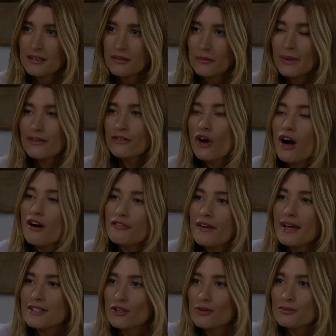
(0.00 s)
We have got to
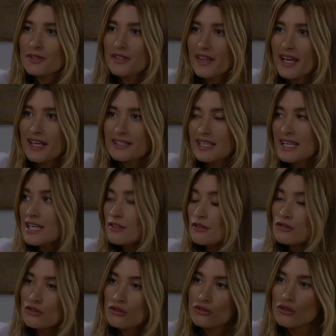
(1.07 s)
face up to this.
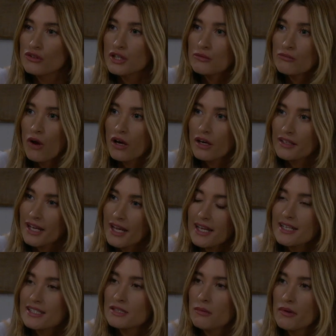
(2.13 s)
Ethan's done nothing wrong, and yet
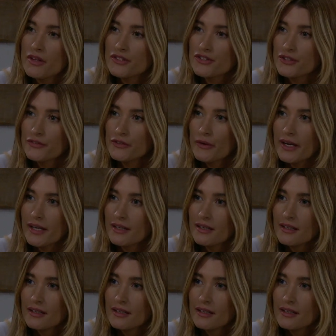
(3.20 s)
he's the one that's suffering.